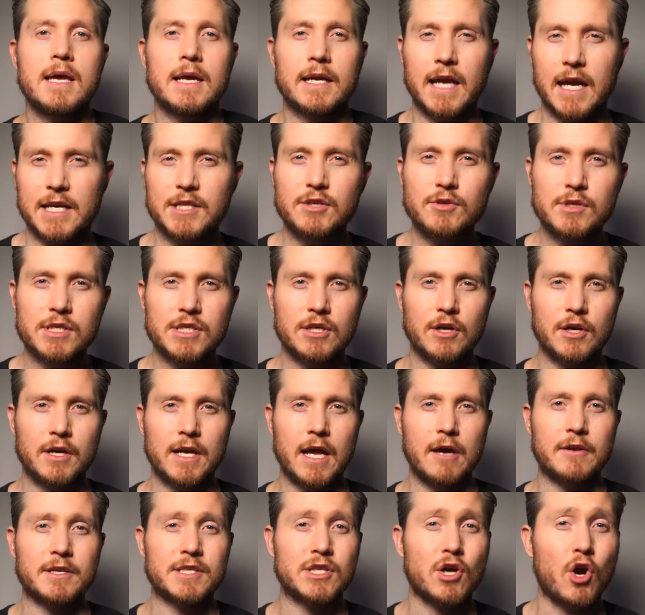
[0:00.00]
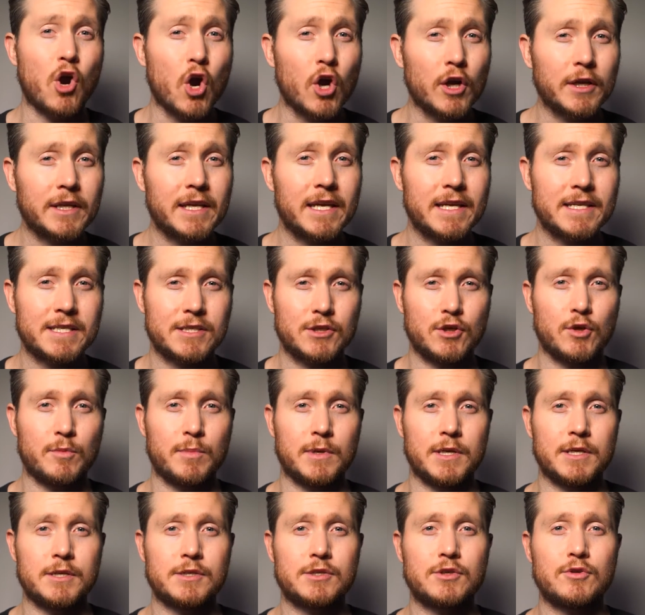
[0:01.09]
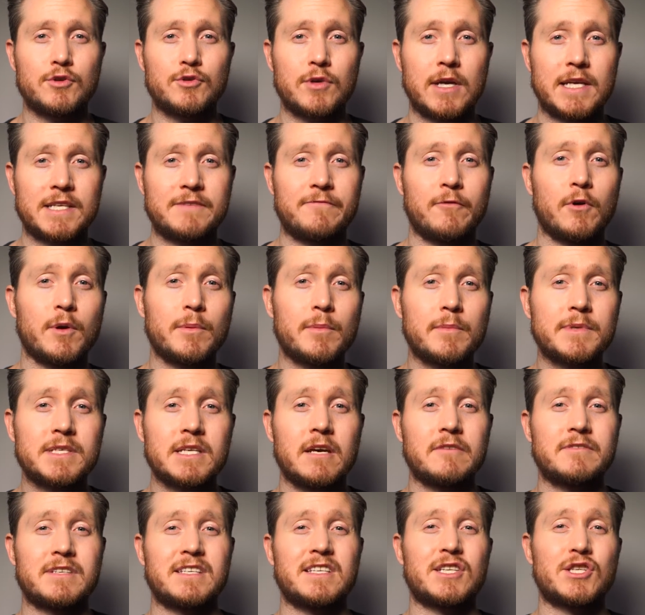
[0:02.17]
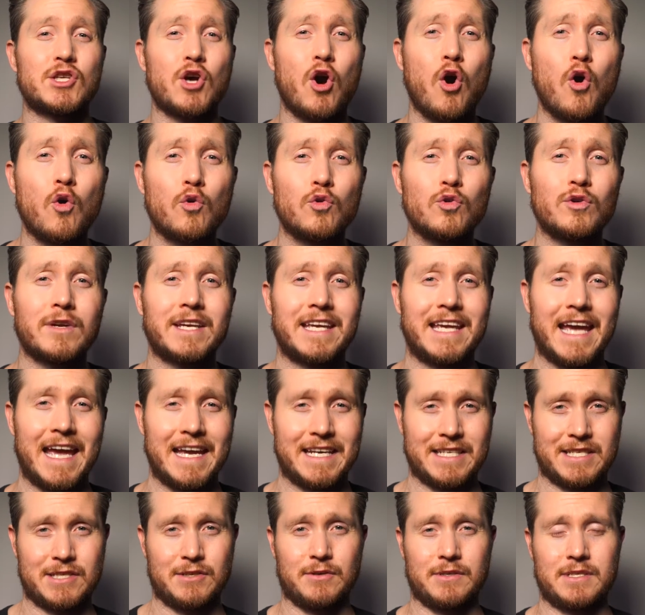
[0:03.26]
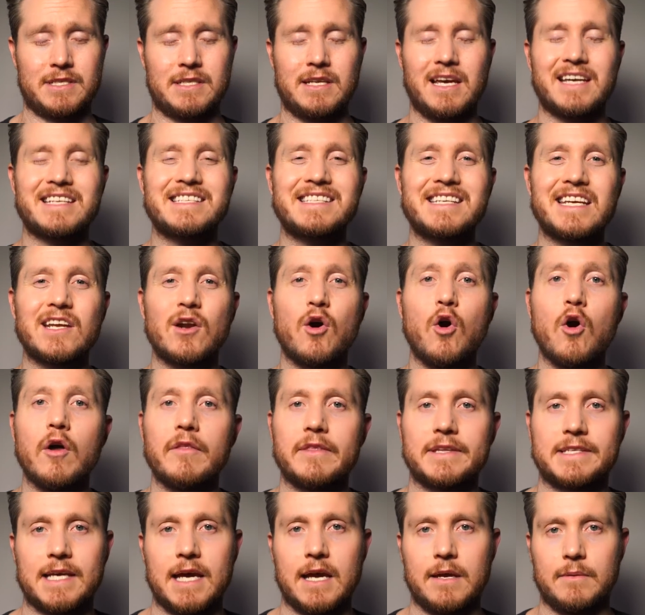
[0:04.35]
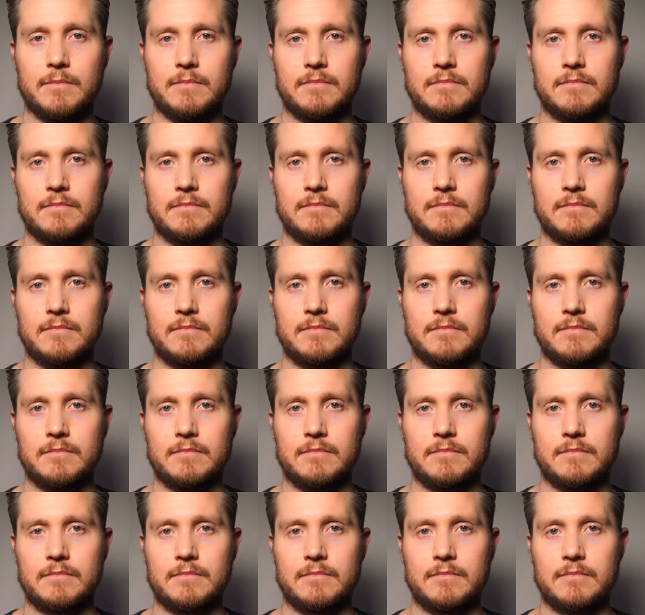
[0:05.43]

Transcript: Guys who started out as hard case newbies who transformed themselves into total gangsters. I see it all the time.